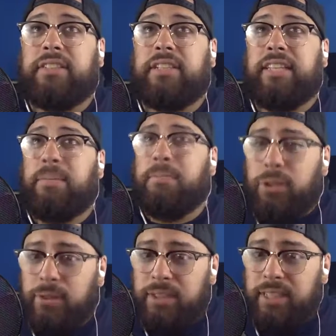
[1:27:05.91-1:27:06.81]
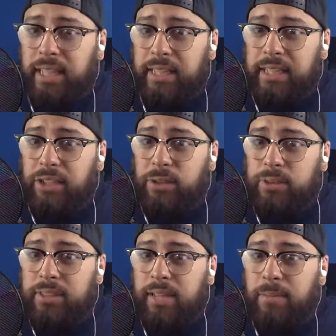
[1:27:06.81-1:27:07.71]
the music that they
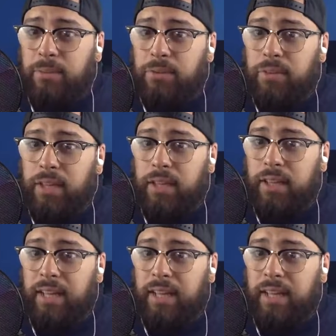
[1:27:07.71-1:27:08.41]
use in that movie